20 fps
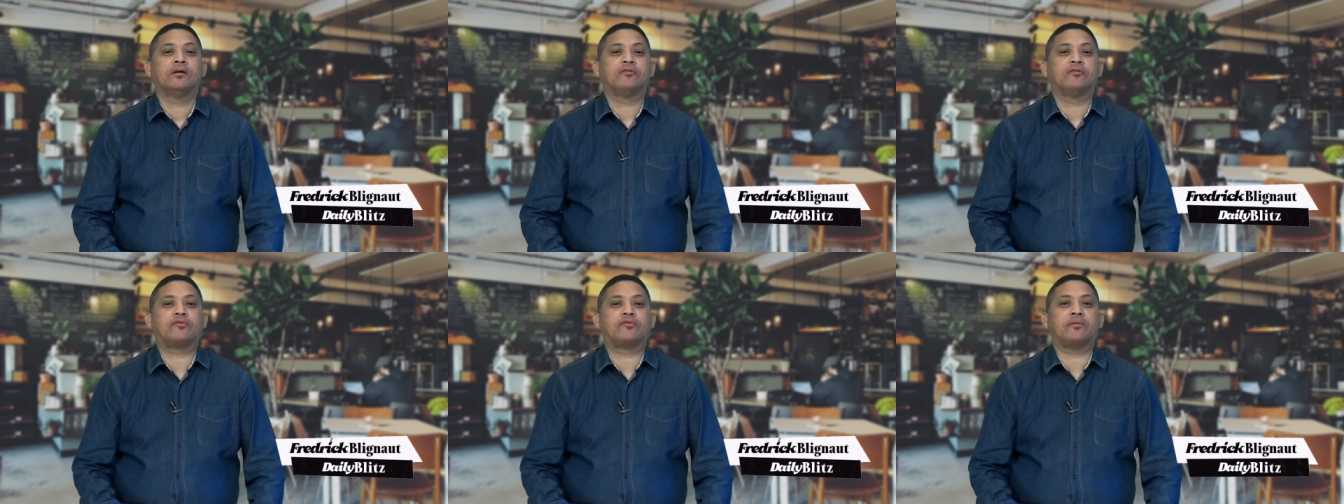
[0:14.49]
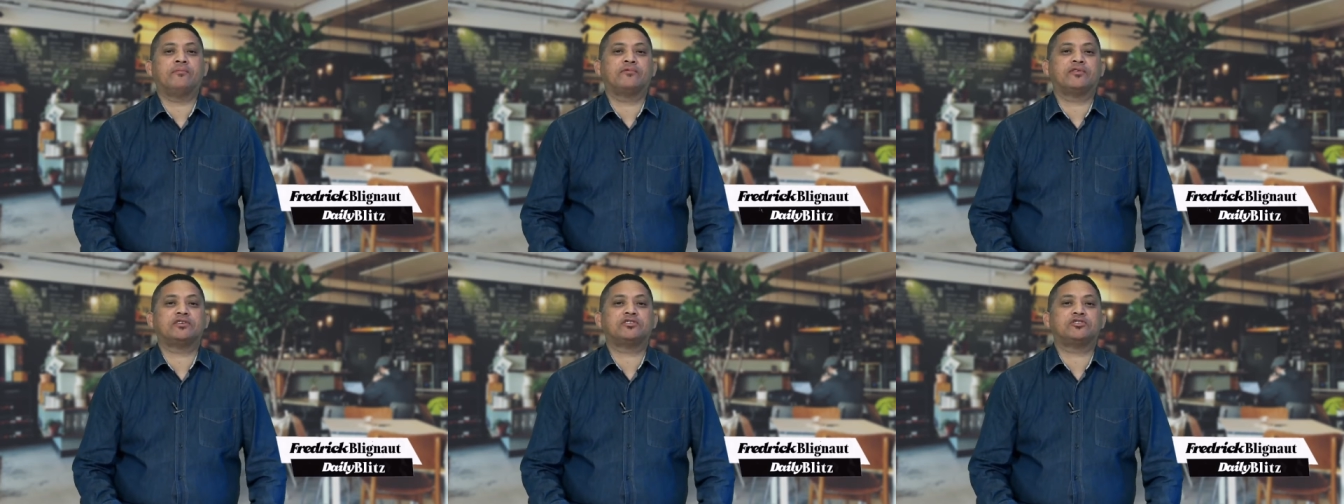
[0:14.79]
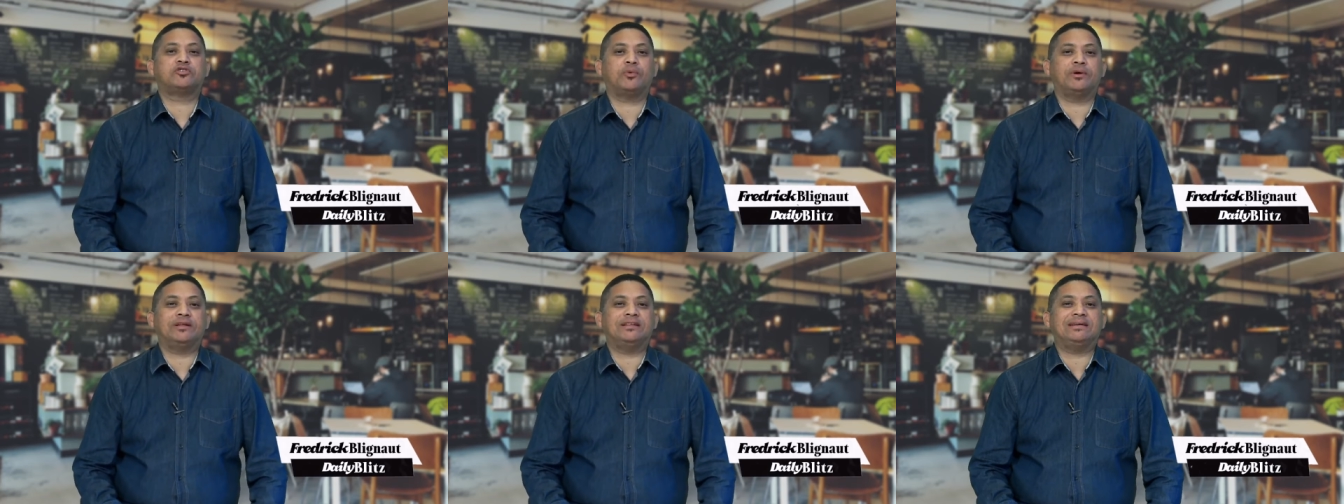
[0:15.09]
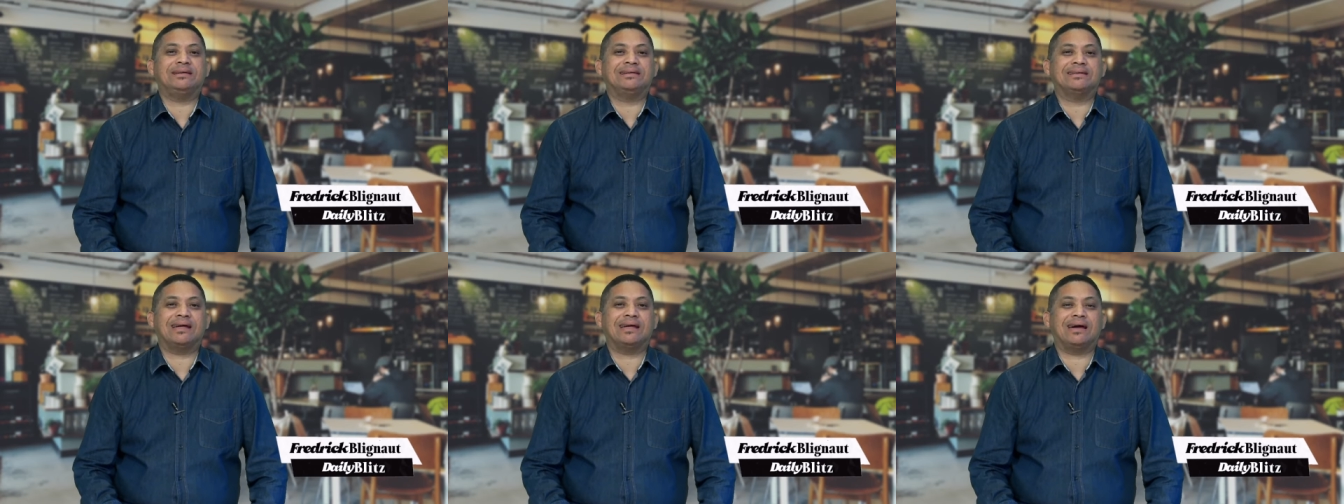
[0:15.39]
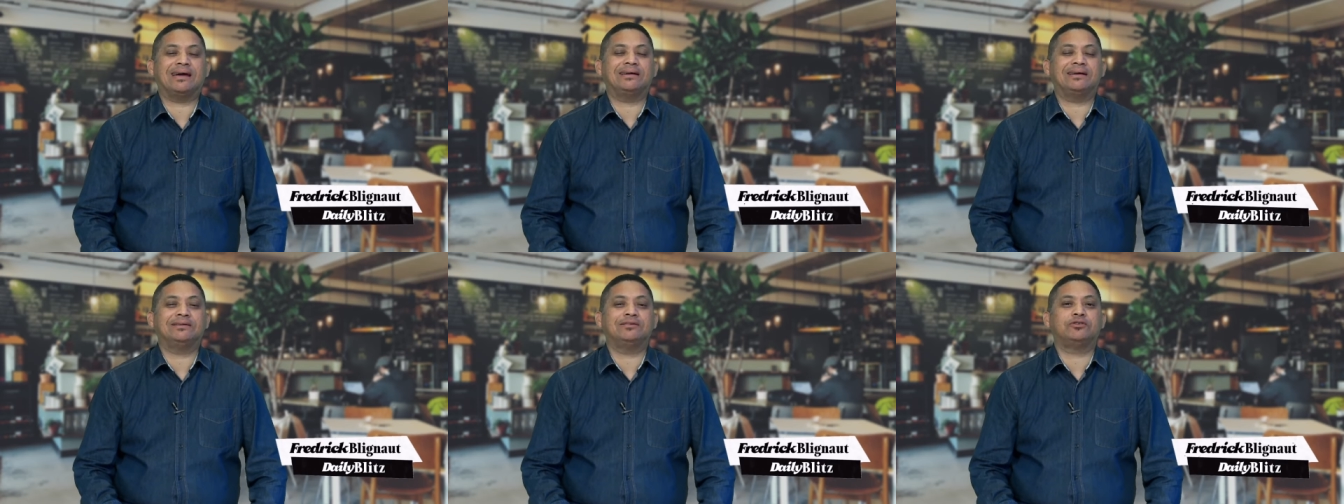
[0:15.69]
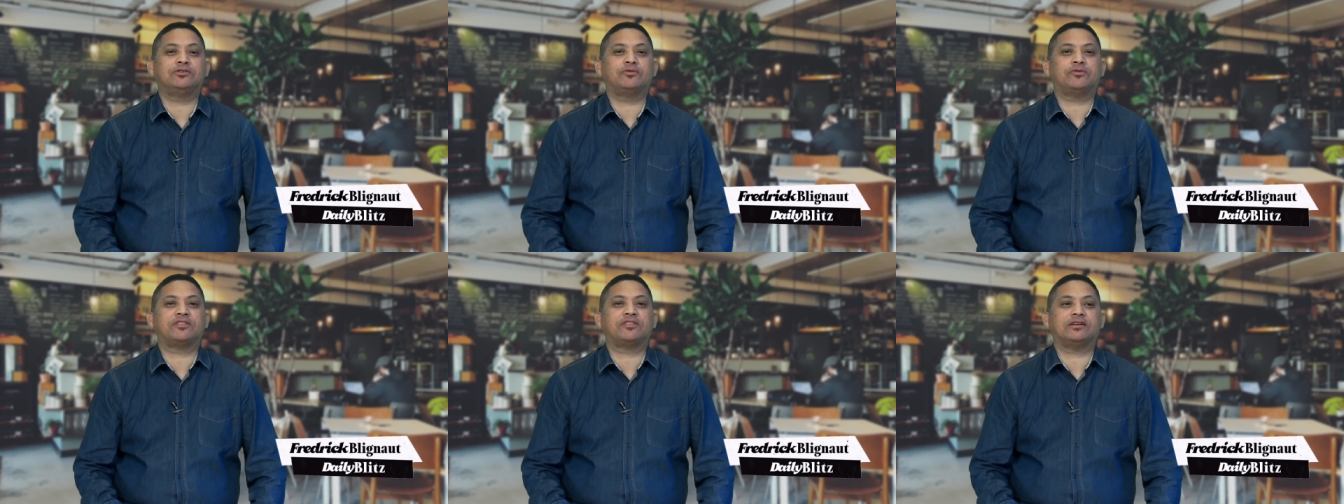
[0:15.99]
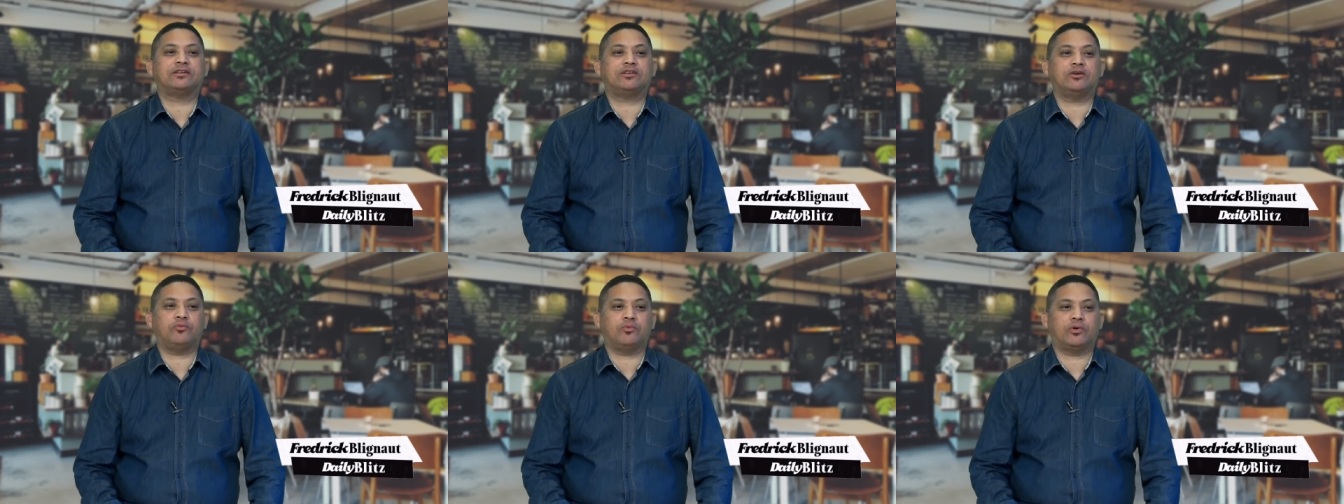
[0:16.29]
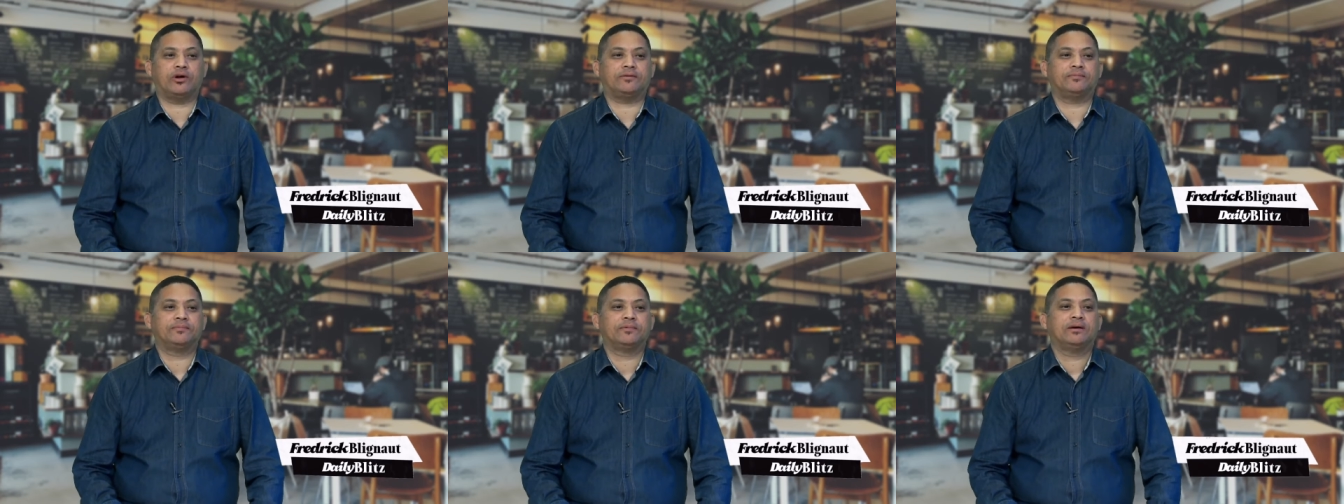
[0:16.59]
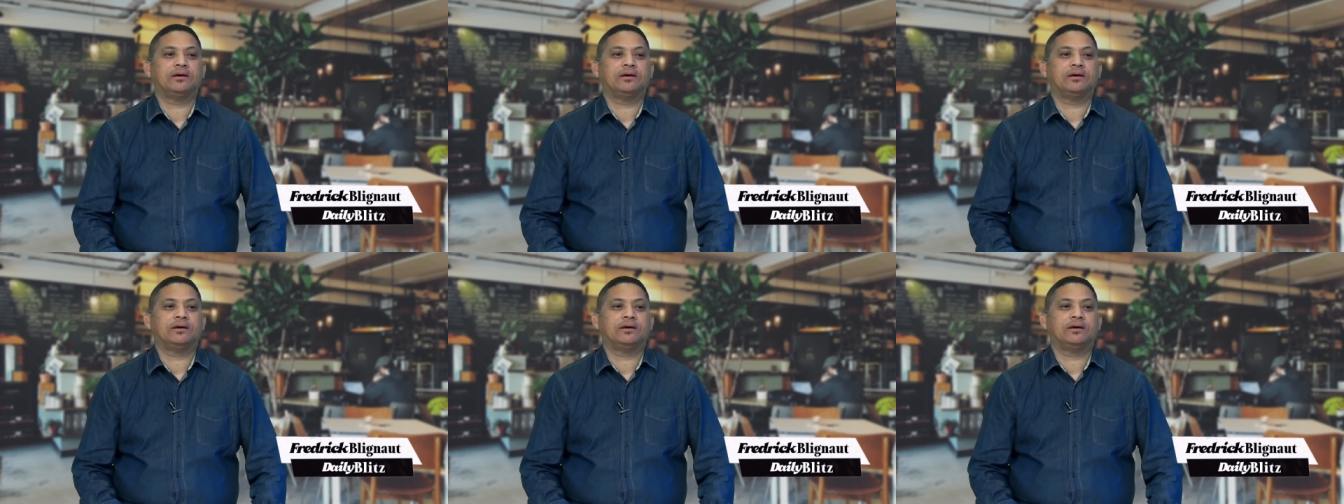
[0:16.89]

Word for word: from verse 29 to 31.